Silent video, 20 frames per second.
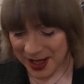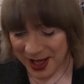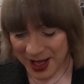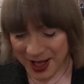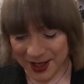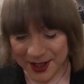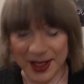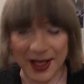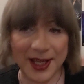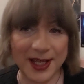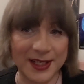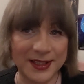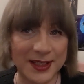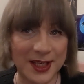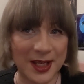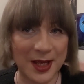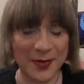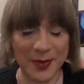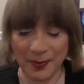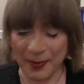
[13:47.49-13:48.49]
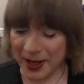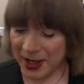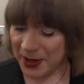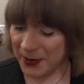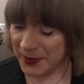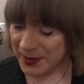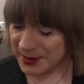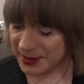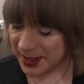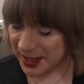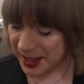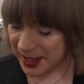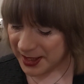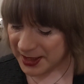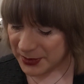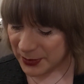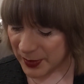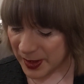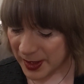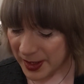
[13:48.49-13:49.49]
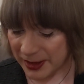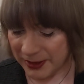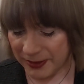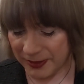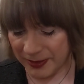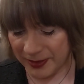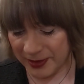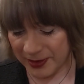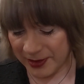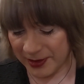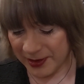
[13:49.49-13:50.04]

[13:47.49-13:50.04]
And that is the Penguin's ex-wife.